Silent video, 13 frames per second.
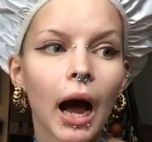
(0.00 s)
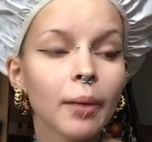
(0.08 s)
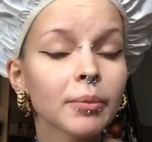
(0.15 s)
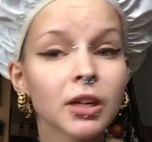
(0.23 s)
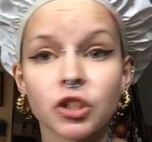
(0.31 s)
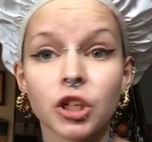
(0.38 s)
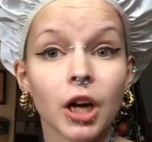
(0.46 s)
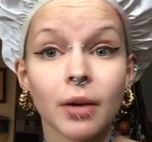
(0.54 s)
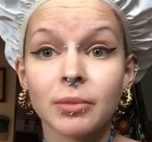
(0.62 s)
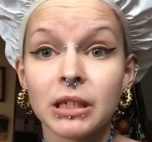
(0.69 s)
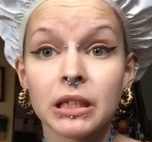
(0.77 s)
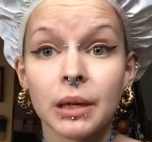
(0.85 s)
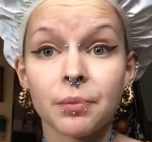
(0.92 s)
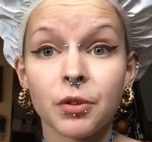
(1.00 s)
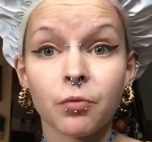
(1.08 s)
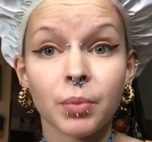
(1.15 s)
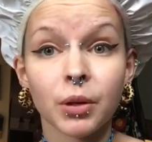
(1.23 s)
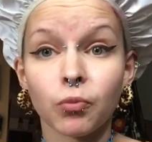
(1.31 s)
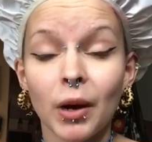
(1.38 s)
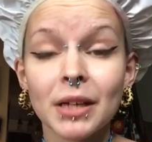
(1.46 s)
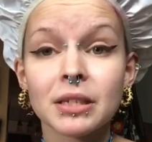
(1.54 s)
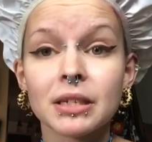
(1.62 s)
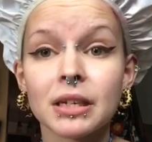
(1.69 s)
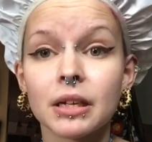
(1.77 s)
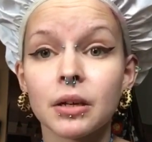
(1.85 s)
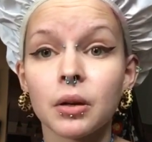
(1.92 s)
I'm not sure how many times you've been
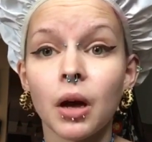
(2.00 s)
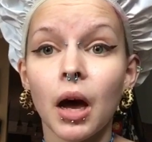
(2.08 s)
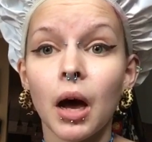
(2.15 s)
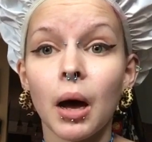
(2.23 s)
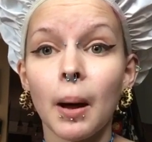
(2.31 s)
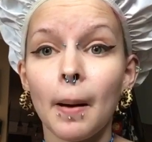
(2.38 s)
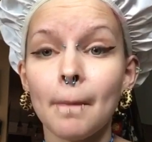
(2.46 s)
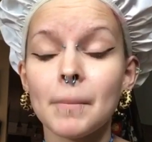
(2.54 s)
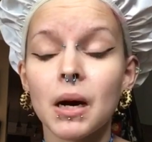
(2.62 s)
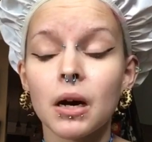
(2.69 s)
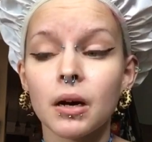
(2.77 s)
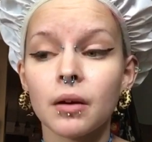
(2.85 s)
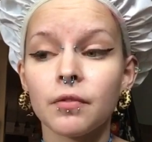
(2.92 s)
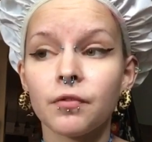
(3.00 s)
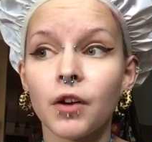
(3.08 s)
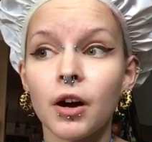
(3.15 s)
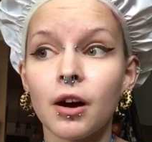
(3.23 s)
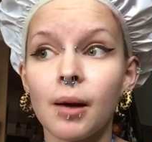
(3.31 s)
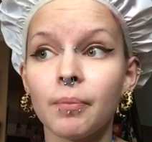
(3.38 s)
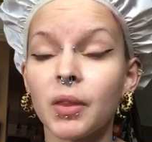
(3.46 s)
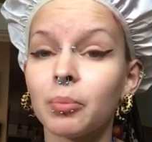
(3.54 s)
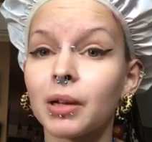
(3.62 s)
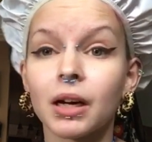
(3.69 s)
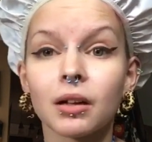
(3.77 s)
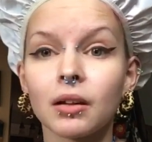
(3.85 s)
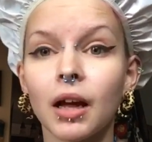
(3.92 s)
arrested from the
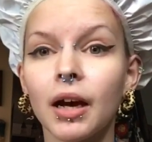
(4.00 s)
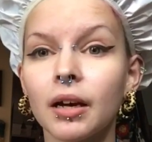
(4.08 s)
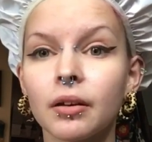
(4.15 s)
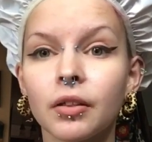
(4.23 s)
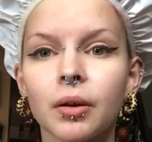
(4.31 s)
Blair lot.